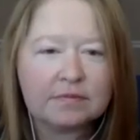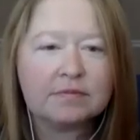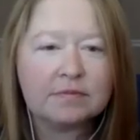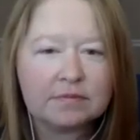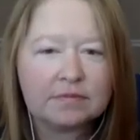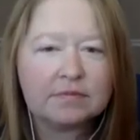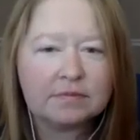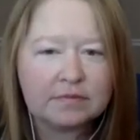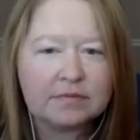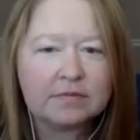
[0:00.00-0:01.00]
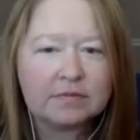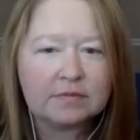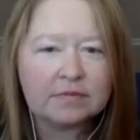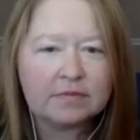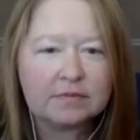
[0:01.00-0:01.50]

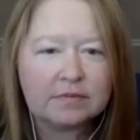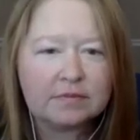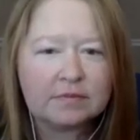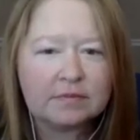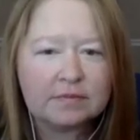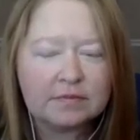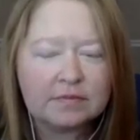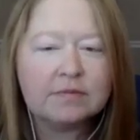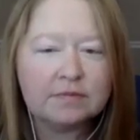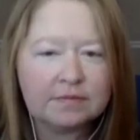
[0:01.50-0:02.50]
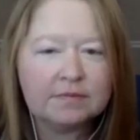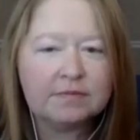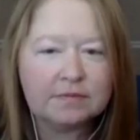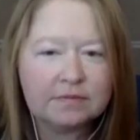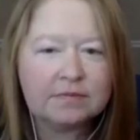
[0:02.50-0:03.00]

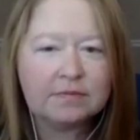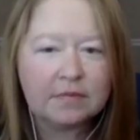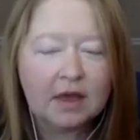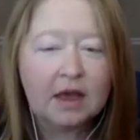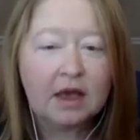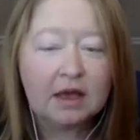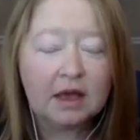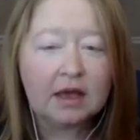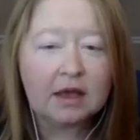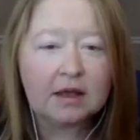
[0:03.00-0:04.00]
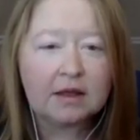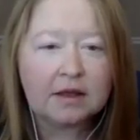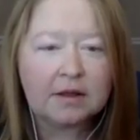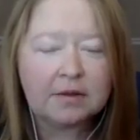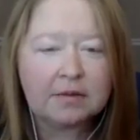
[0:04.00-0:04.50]

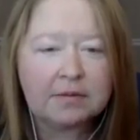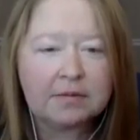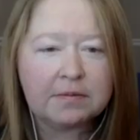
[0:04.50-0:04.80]
This person isn't speaking.